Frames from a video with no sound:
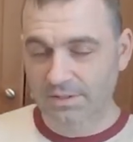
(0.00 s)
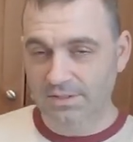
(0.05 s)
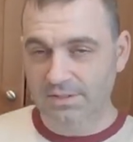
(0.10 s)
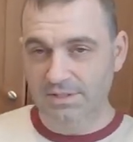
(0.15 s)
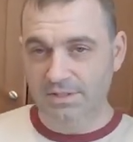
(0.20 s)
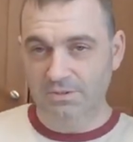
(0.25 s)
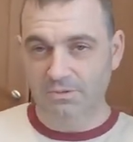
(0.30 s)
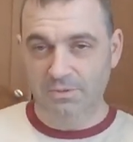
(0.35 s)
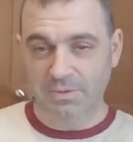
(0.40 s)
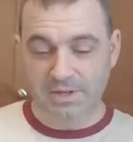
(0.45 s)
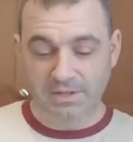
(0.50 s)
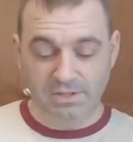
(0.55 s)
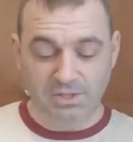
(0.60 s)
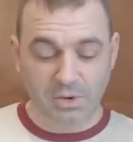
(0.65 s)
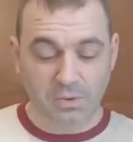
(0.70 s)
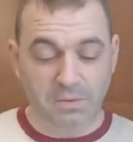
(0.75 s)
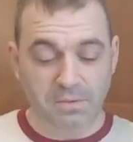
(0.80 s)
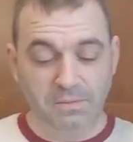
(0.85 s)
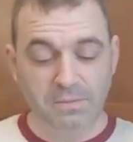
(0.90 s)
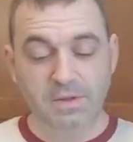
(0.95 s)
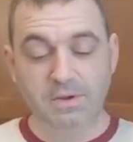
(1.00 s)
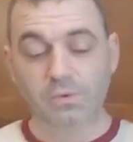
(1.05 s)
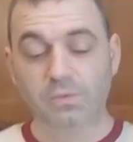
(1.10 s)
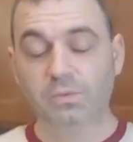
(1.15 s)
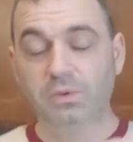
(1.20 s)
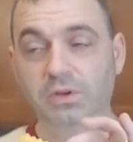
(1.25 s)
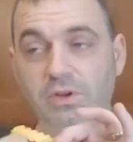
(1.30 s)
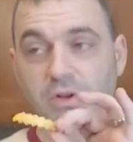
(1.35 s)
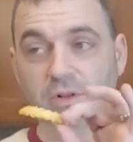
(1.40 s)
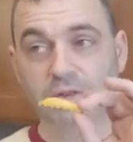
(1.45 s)
Let's see. What we, so
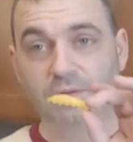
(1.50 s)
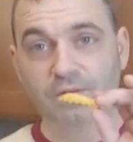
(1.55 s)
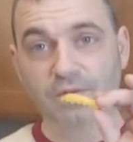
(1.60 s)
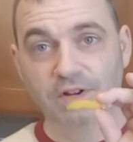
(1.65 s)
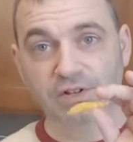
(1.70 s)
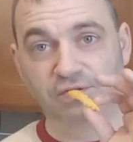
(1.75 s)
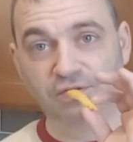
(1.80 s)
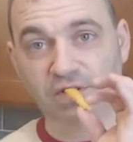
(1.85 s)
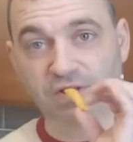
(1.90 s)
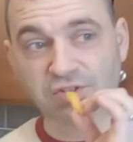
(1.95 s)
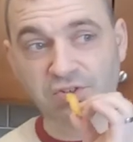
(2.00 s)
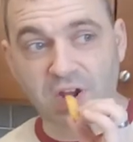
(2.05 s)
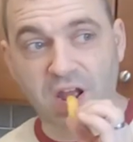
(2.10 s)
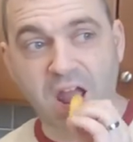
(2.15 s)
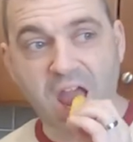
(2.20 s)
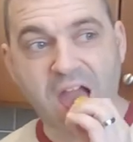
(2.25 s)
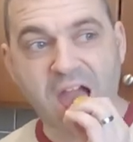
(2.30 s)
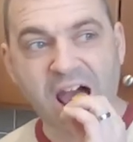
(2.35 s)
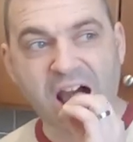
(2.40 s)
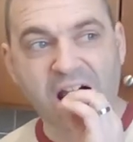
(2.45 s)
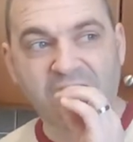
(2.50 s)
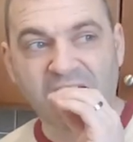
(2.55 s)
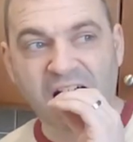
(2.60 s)
we cook the French fries, right?